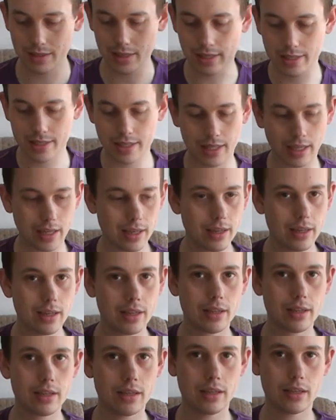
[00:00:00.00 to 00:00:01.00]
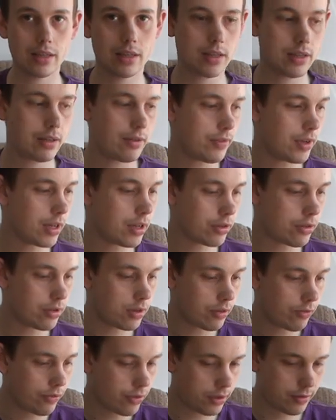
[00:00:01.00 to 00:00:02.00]
Let's see. And we are going
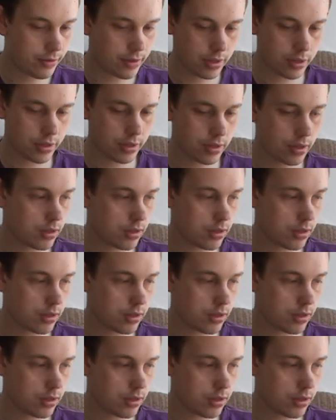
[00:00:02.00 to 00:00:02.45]
forward,